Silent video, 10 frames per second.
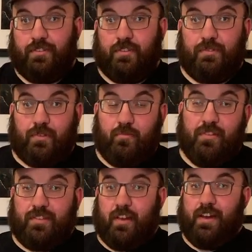So if
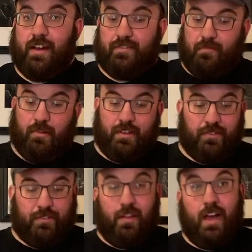somebody's got an aftermarket
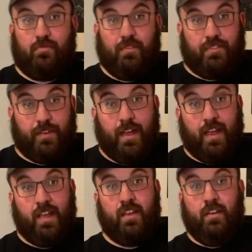slide with,
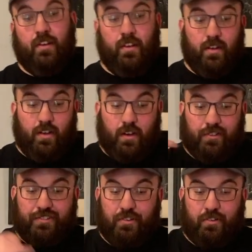say, a
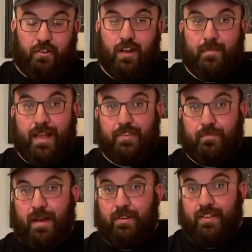Shield RMS
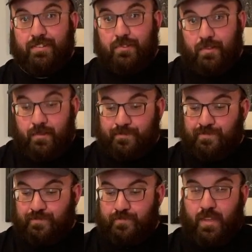mounting system,
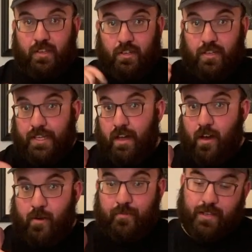good to
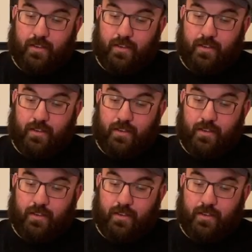go.